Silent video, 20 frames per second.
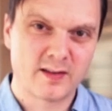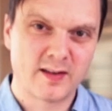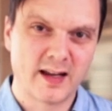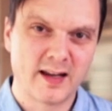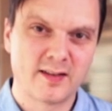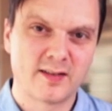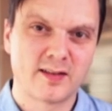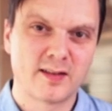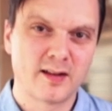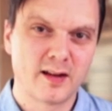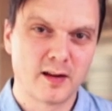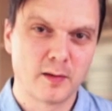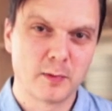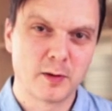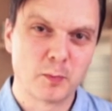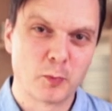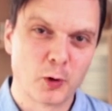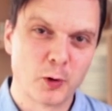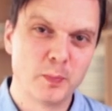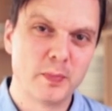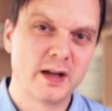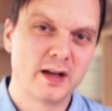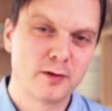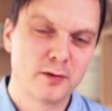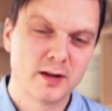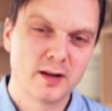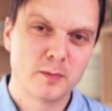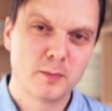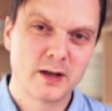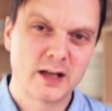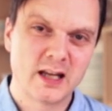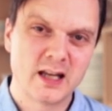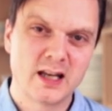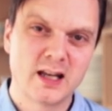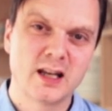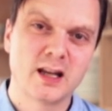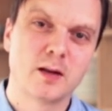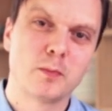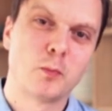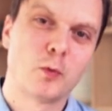to taste a little bit more bitter in the
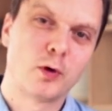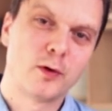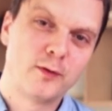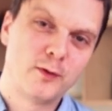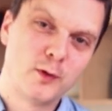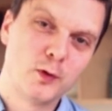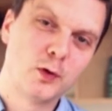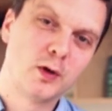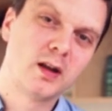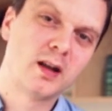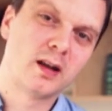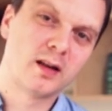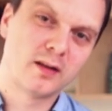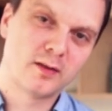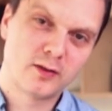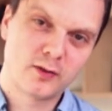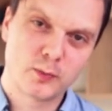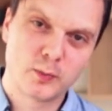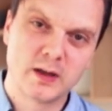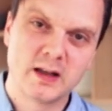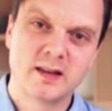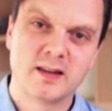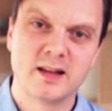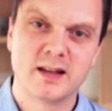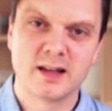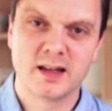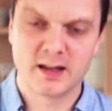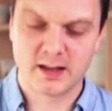beginning and more fruity and sweet